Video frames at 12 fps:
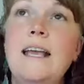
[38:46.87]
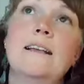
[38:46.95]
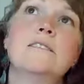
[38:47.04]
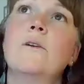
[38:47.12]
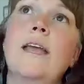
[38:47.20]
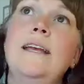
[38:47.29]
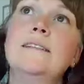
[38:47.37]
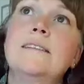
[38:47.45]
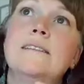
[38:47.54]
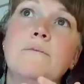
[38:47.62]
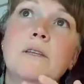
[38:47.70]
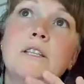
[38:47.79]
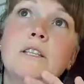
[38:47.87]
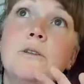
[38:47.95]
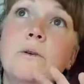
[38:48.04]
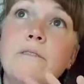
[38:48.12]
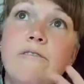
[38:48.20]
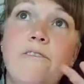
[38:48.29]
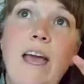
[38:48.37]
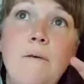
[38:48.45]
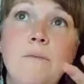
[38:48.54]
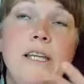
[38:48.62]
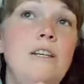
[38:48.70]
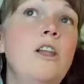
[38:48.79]
Yes. Okay. Is it something to do with
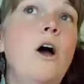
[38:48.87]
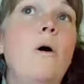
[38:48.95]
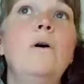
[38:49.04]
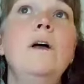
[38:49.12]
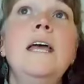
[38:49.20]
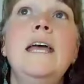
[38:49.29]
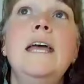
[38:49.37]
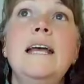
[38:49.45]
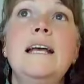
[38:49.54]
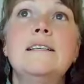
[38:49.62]
family? No.